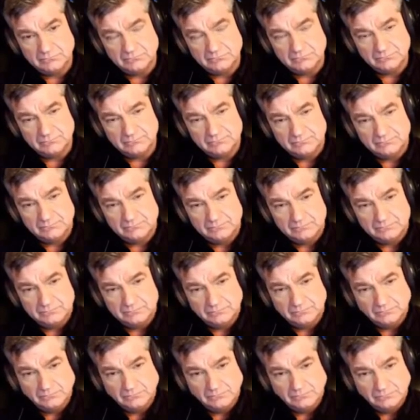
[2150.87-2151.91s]

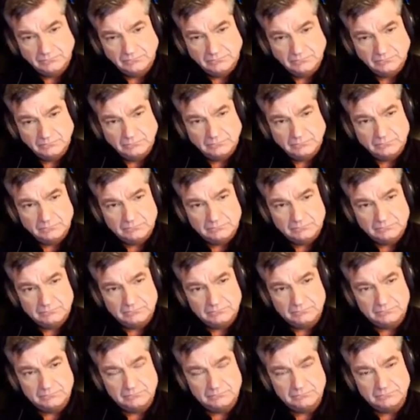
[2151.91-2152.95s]

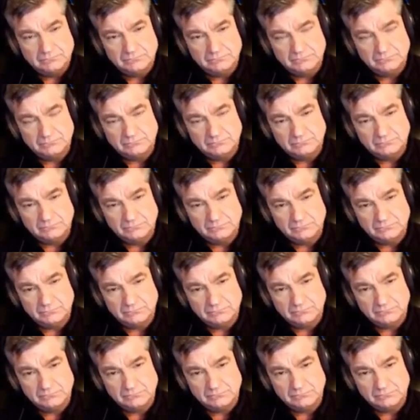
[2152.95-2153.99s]

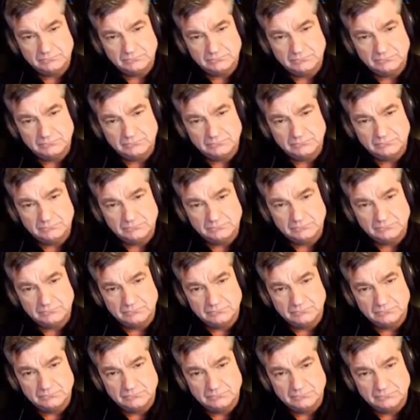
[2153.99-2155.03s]

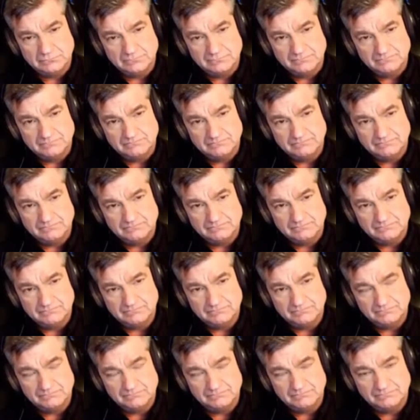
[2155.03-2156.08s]

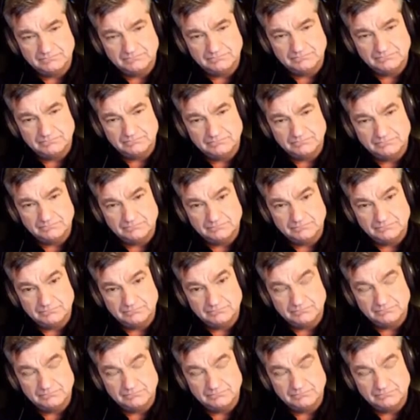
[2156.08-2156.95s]
(silent)